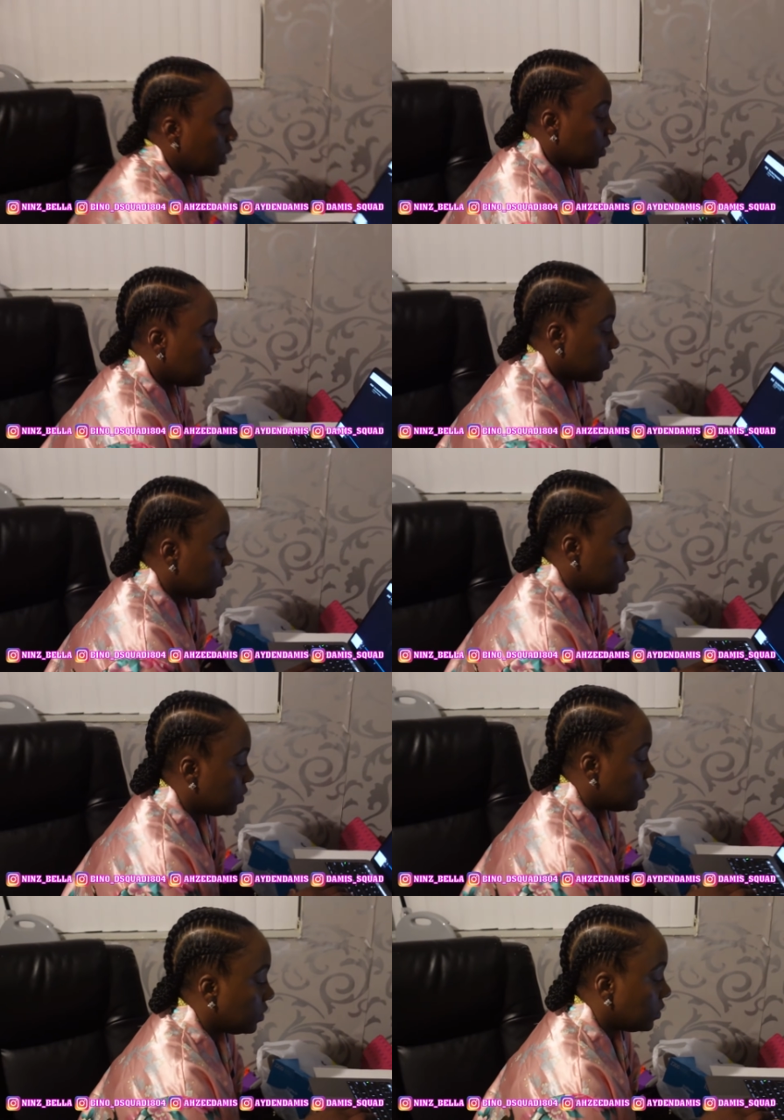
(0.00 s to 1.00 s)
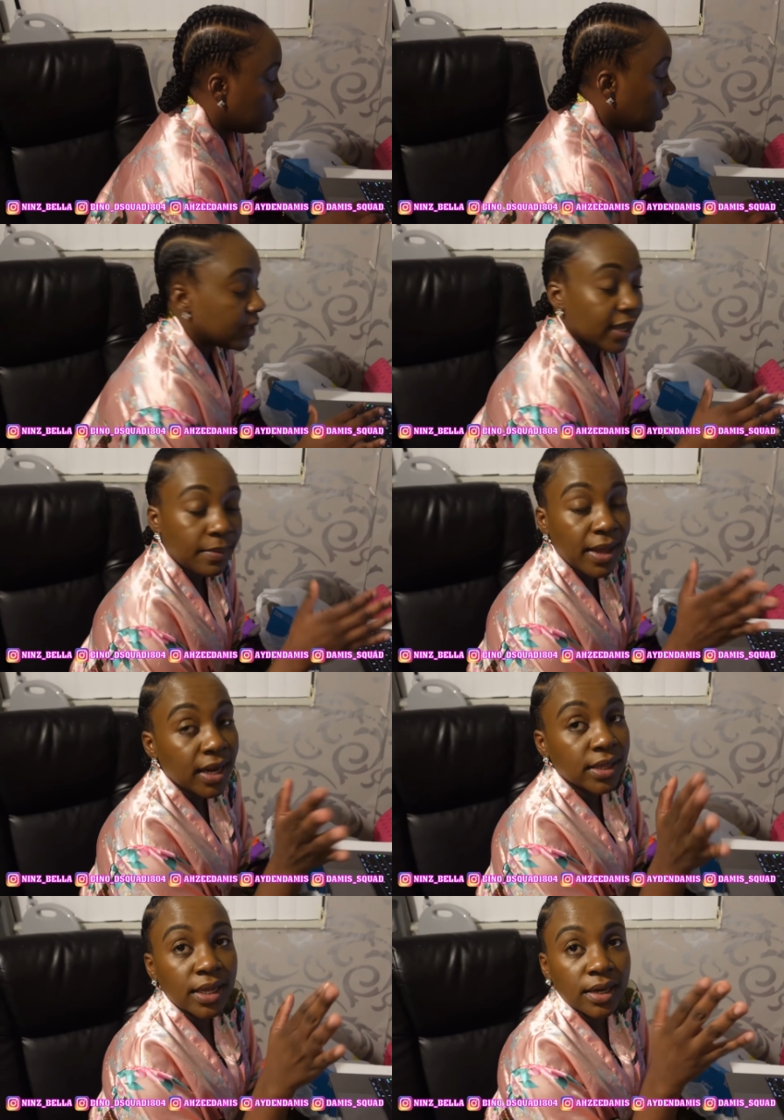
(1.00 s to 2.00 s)
No. Say Team Bino. Team
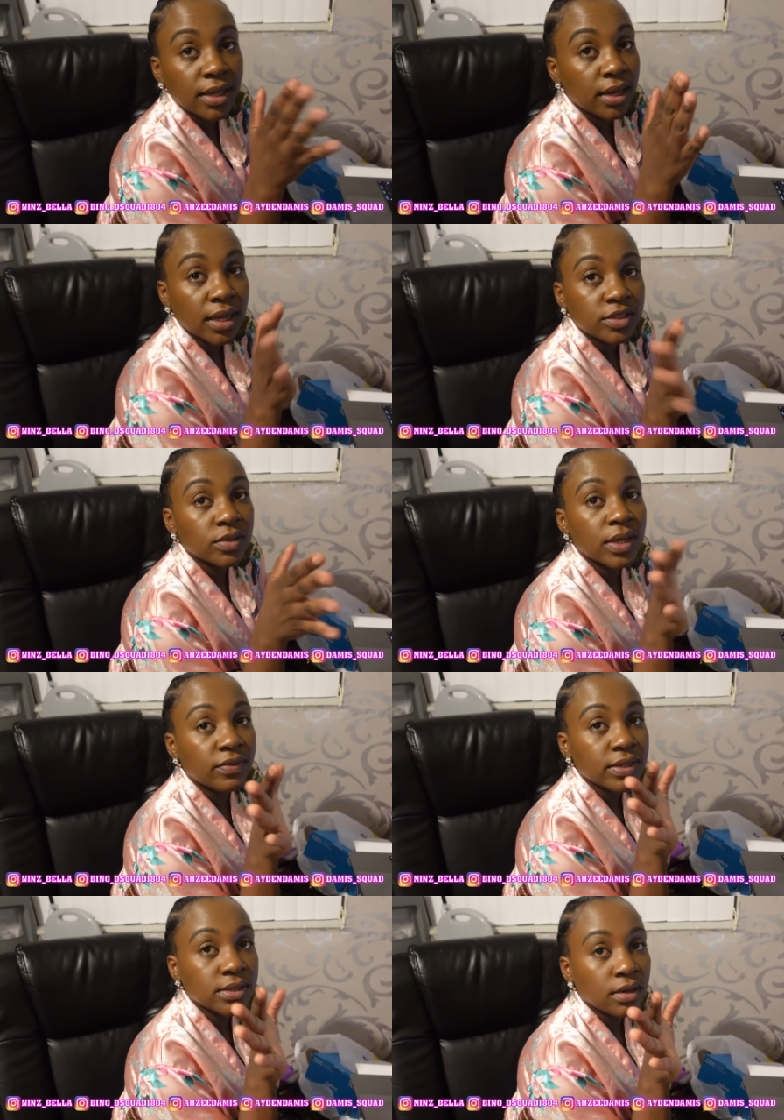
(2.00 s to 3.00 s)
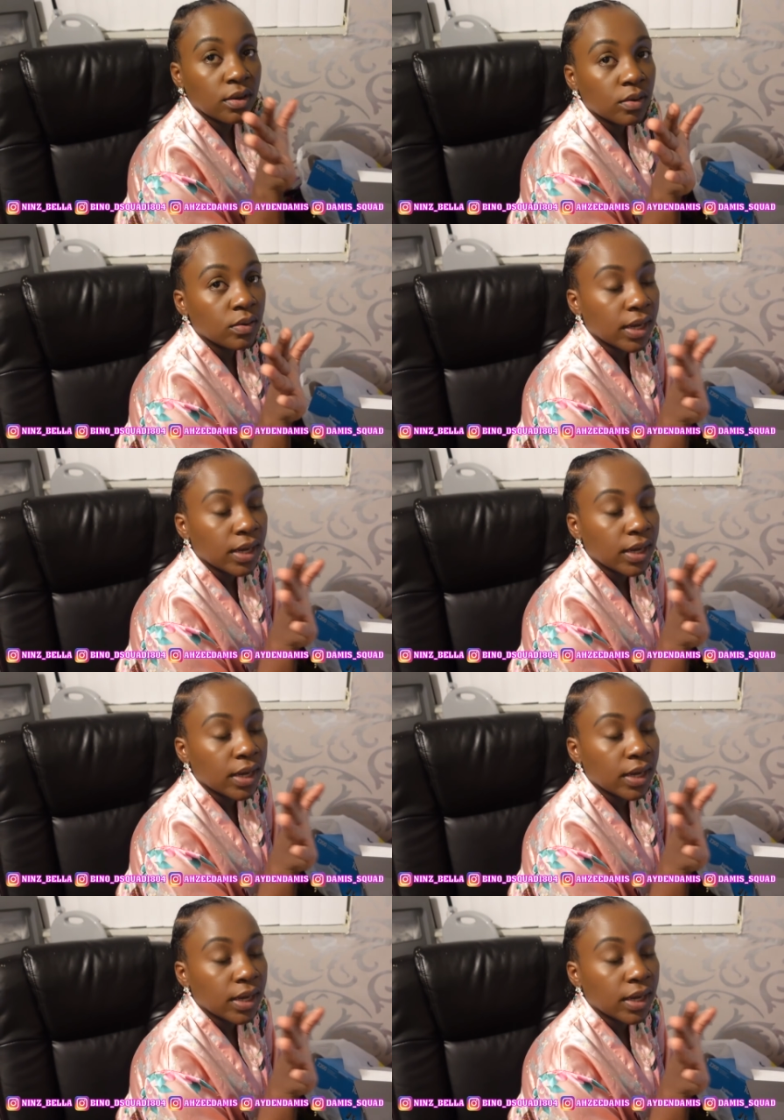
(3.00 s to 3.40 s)
anything to get, let you leave us alone.